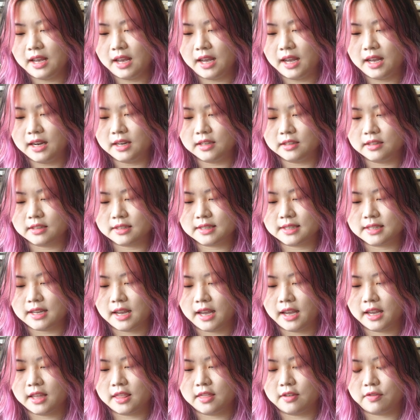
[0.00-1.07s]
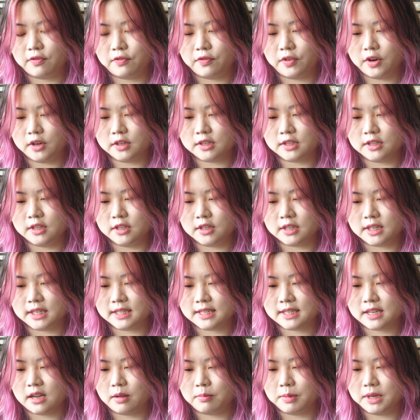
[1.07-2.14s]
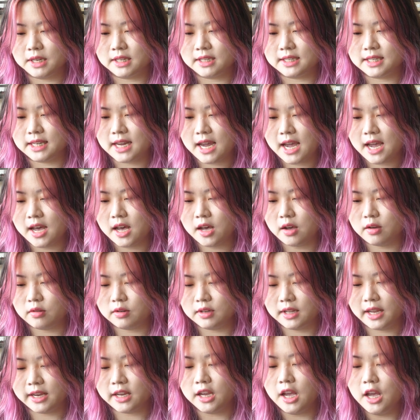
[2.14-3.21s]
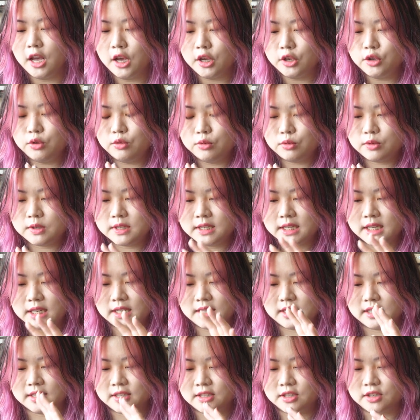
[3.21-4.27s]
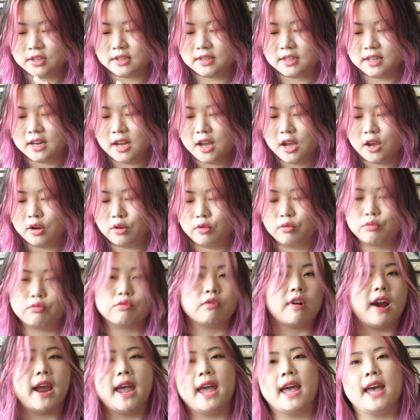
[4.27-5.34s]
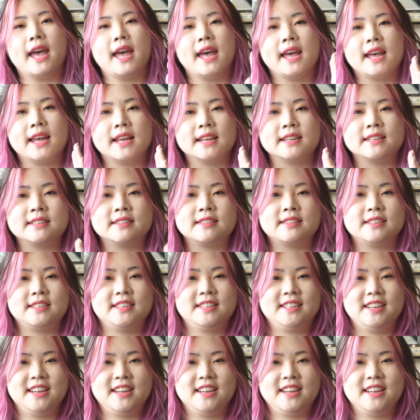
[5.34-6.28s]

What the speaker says: And it looks like the first look is coming down. You see this just grand,